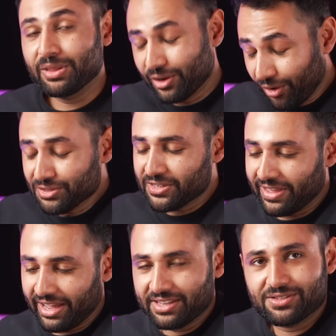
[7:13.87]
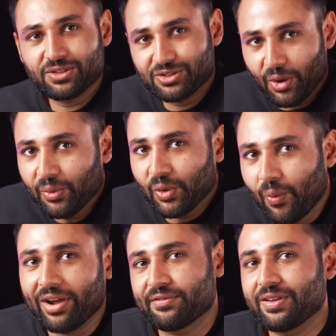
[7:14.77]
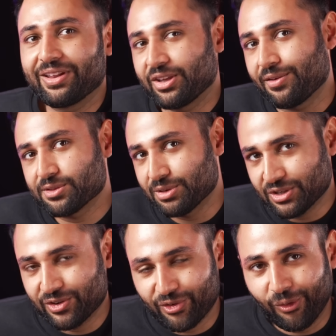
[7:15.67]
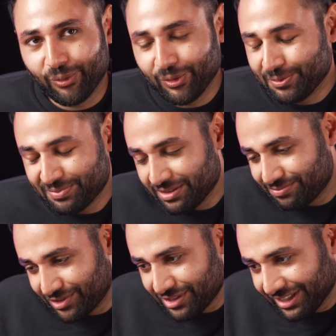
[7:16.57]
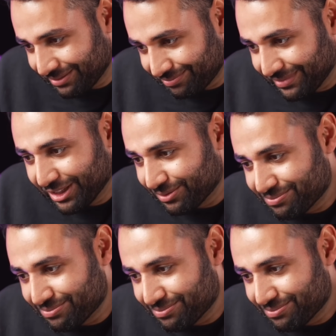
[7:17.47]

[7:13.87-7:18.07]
the cost of that is you don't quite feel like you have as much control. They're just like little